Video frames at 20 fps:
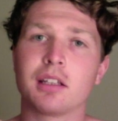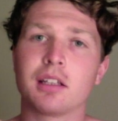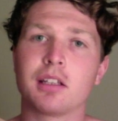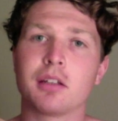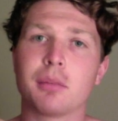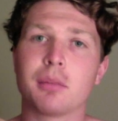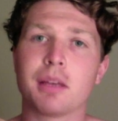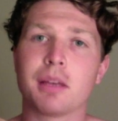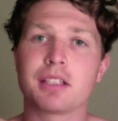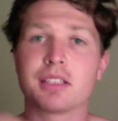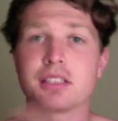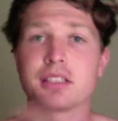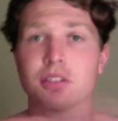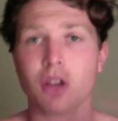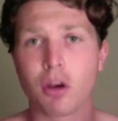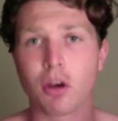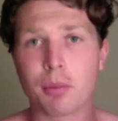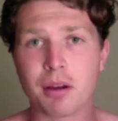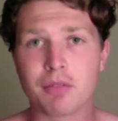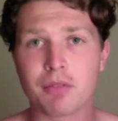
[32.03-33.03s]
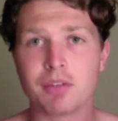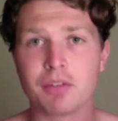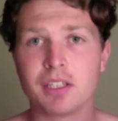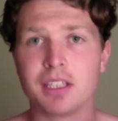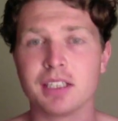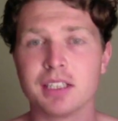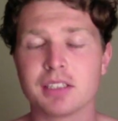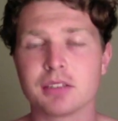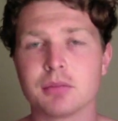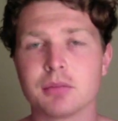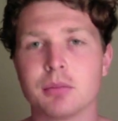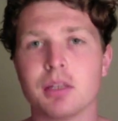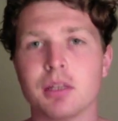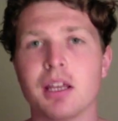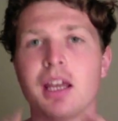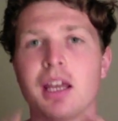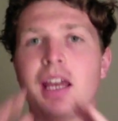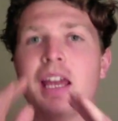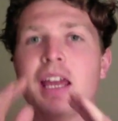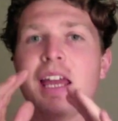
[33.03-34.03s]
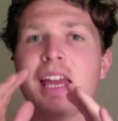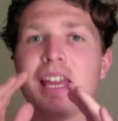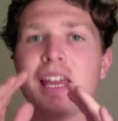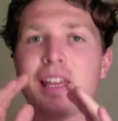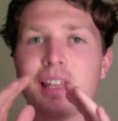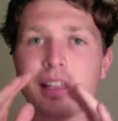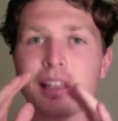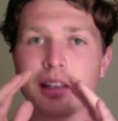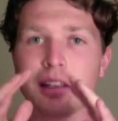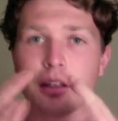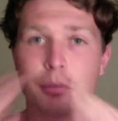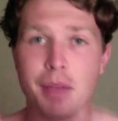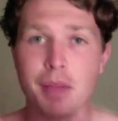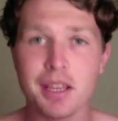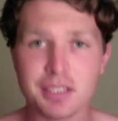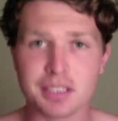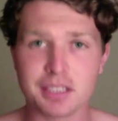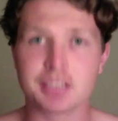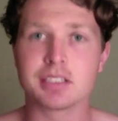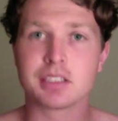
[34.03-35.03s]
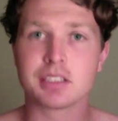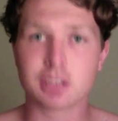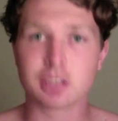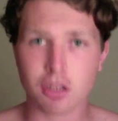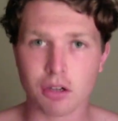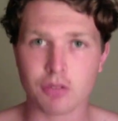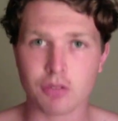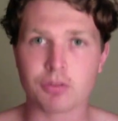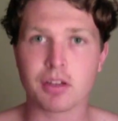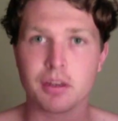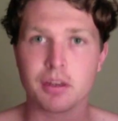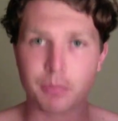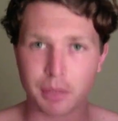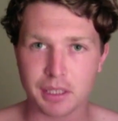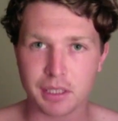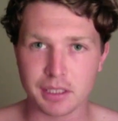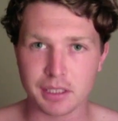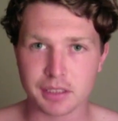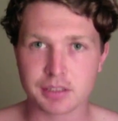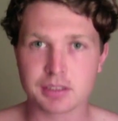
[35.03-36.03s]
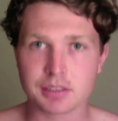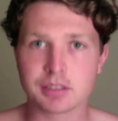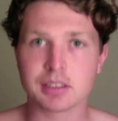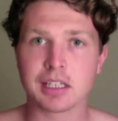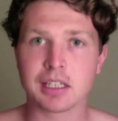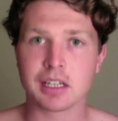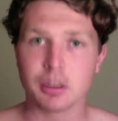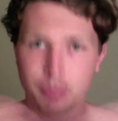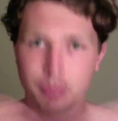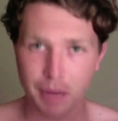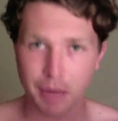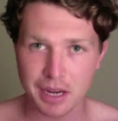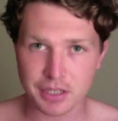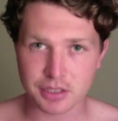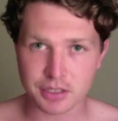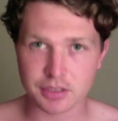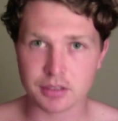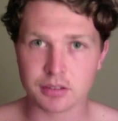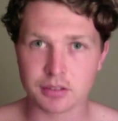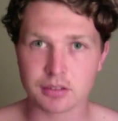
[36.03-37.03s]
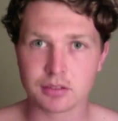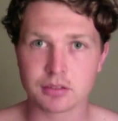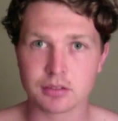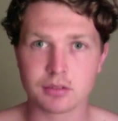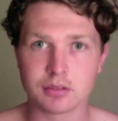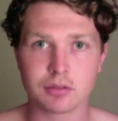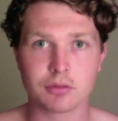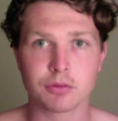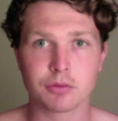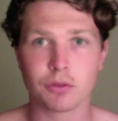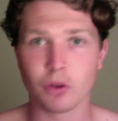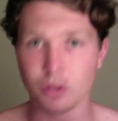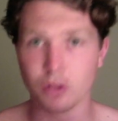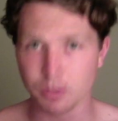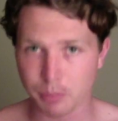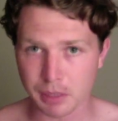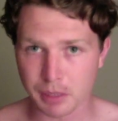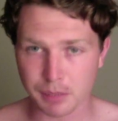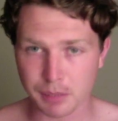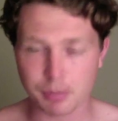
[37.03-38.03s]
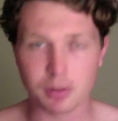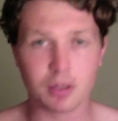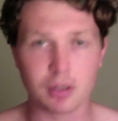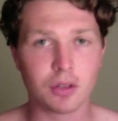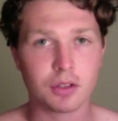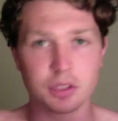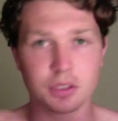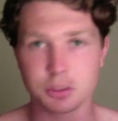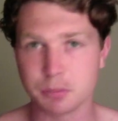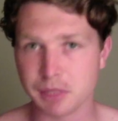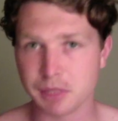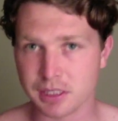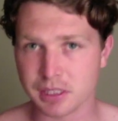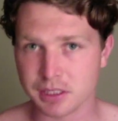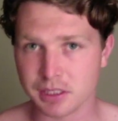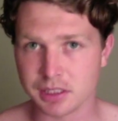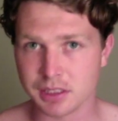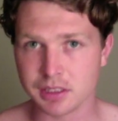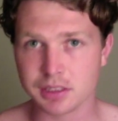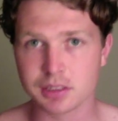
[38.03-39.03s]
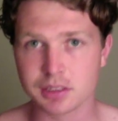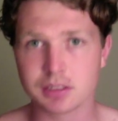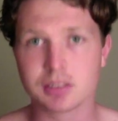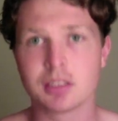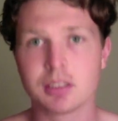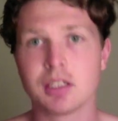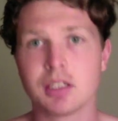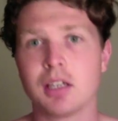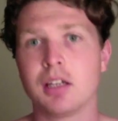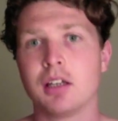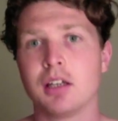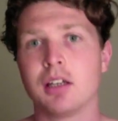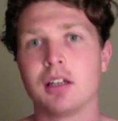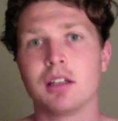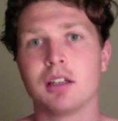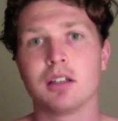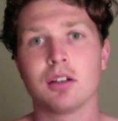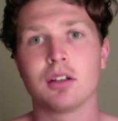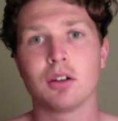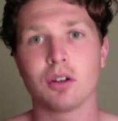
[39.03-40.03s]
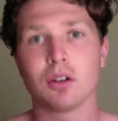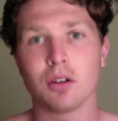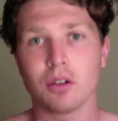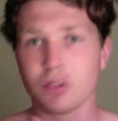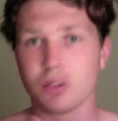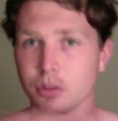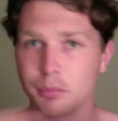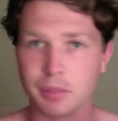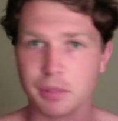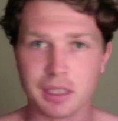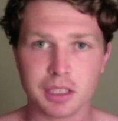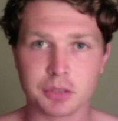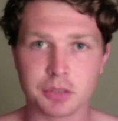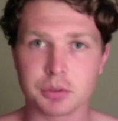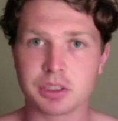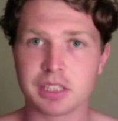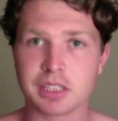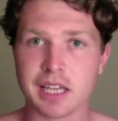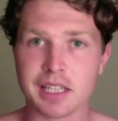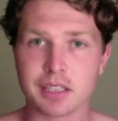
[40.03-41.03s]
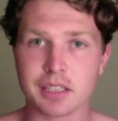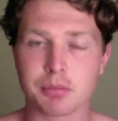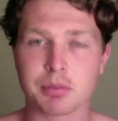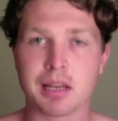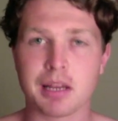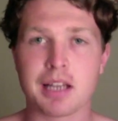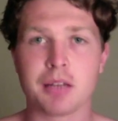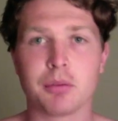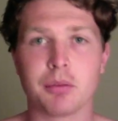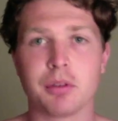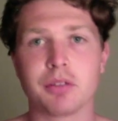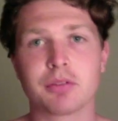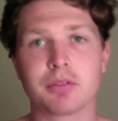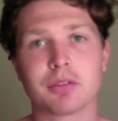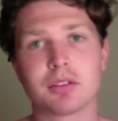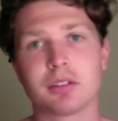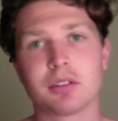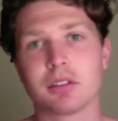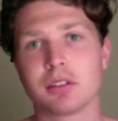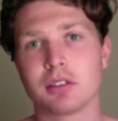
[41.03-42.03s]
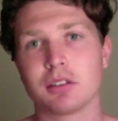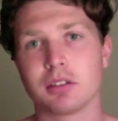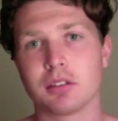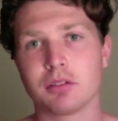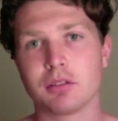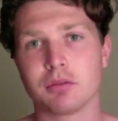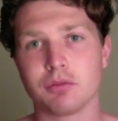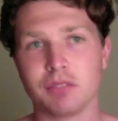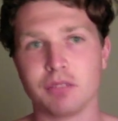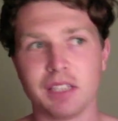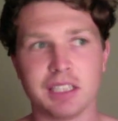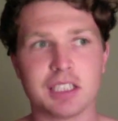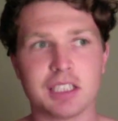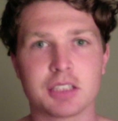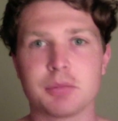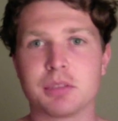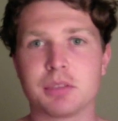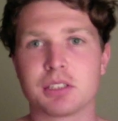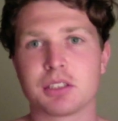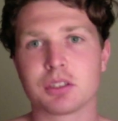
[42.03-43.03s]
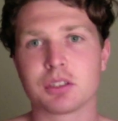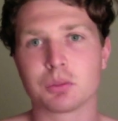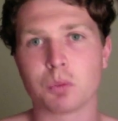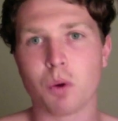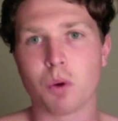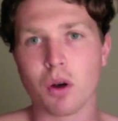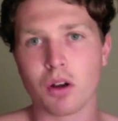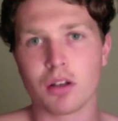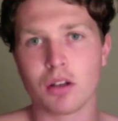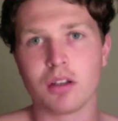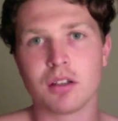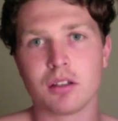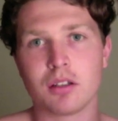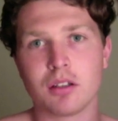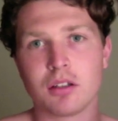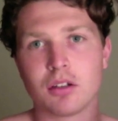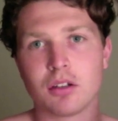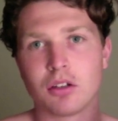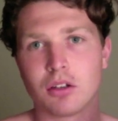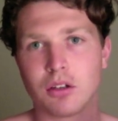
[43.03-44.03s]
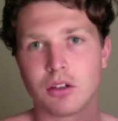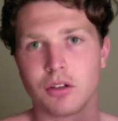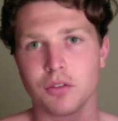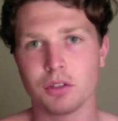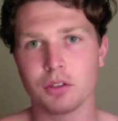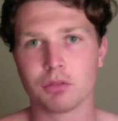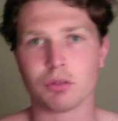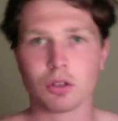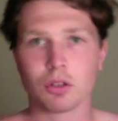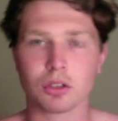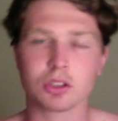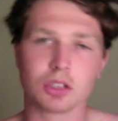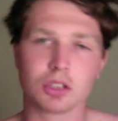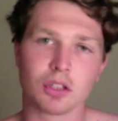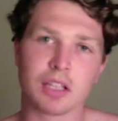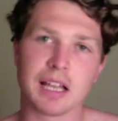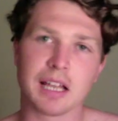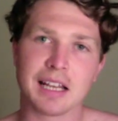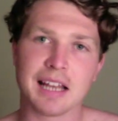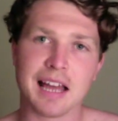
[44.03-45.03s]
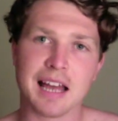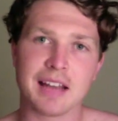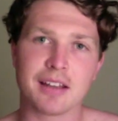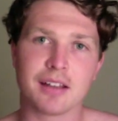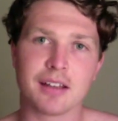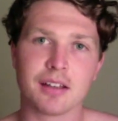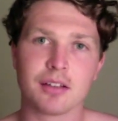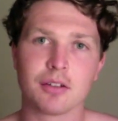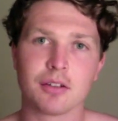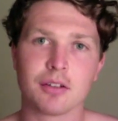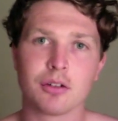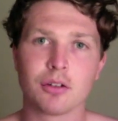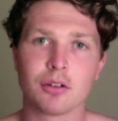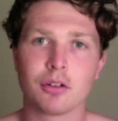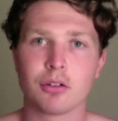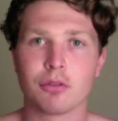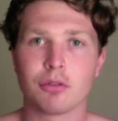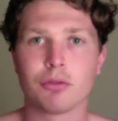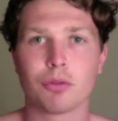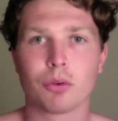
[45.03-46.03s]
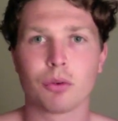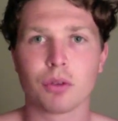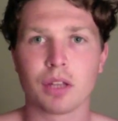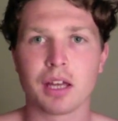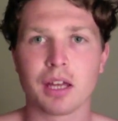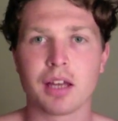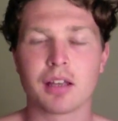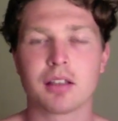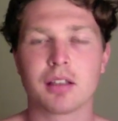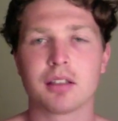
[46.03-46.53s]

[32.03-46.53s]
The message is not about veganism. The message is love and peace and compassion for other people, other species, other beings we share this planet with. Veganism is just one of the rungs on that ladder for that.